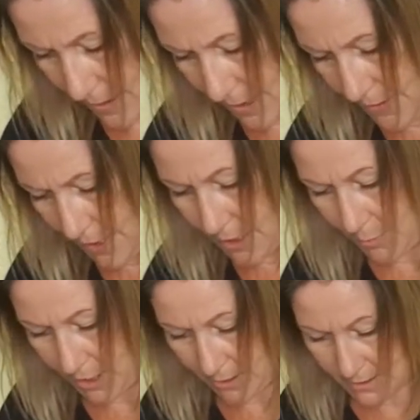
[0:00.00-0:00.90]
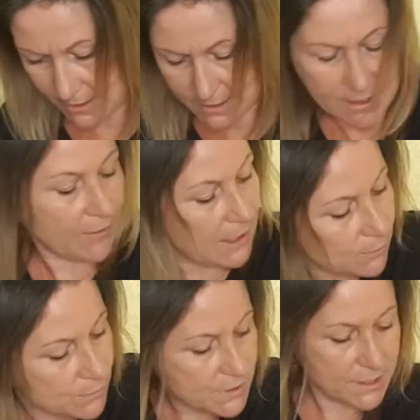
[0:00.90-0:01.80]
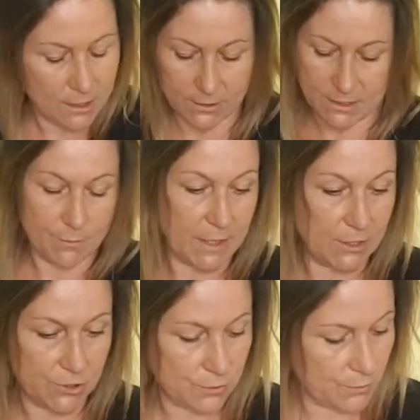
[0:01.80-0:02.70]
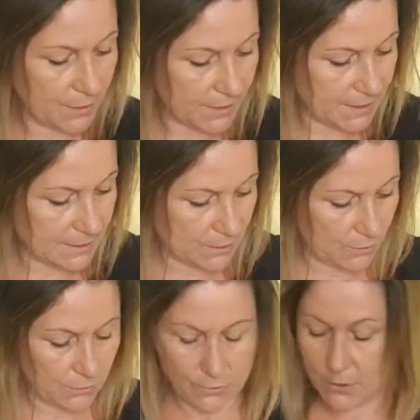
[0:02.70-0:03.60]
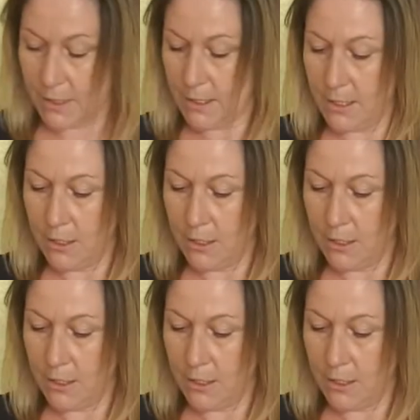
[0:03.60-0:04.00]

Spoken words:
And then in a minute, let's just give it a little tug to make sure that it's gone on.